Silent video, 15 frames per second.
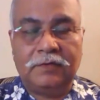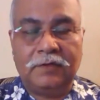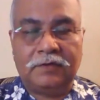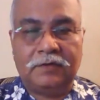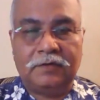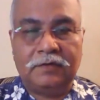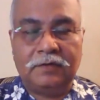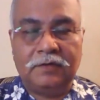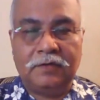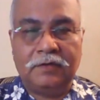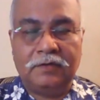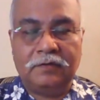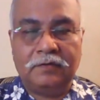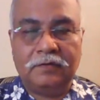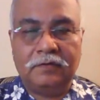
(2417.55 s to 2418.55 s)
that
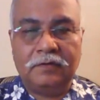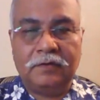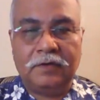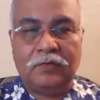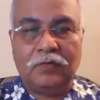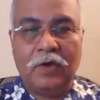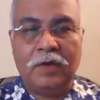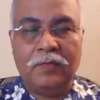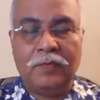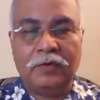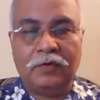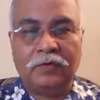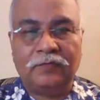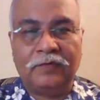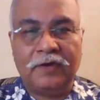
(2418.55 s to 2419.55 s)

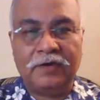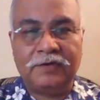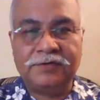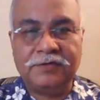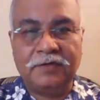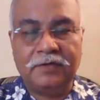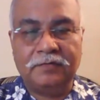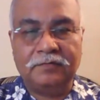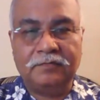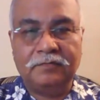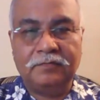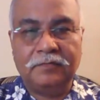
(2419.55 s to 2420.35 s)
requirement of correction